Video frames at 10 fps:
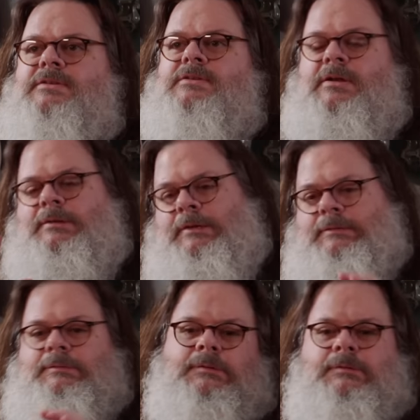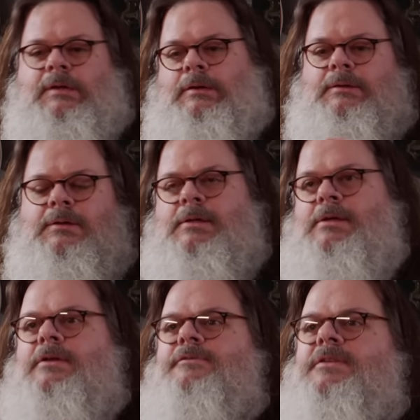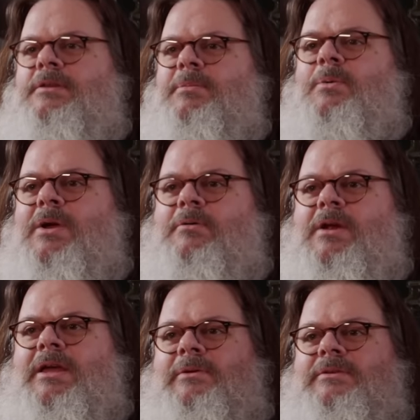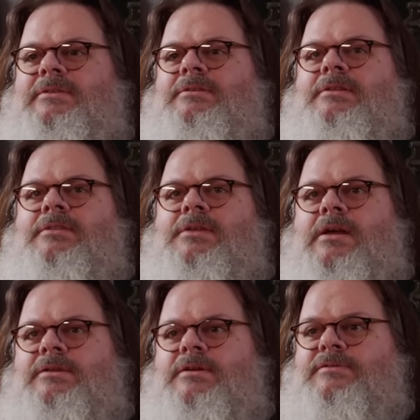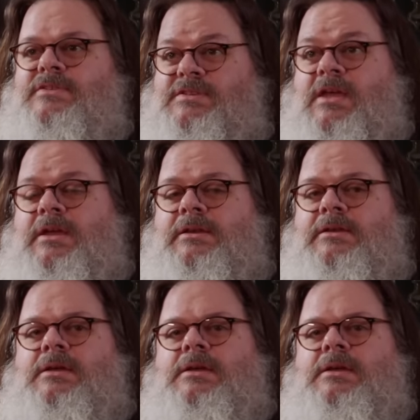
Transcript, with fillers: and kind of like, you know, kind of feeling my way around the idea of design.